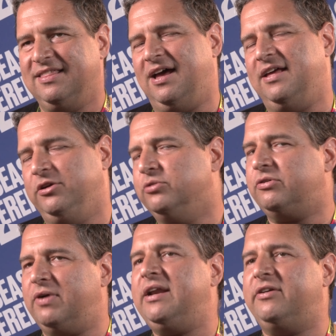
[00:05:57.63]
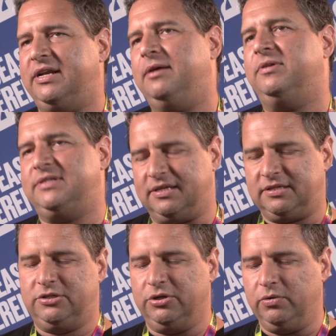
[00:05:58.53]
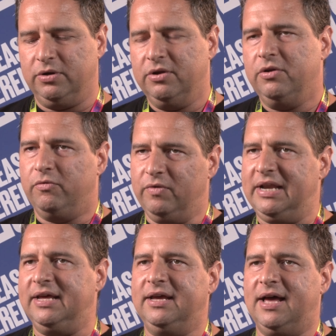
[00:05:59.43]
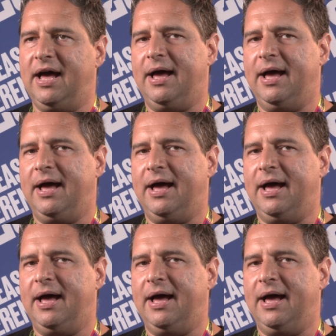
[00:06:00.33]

The user radar enables us to really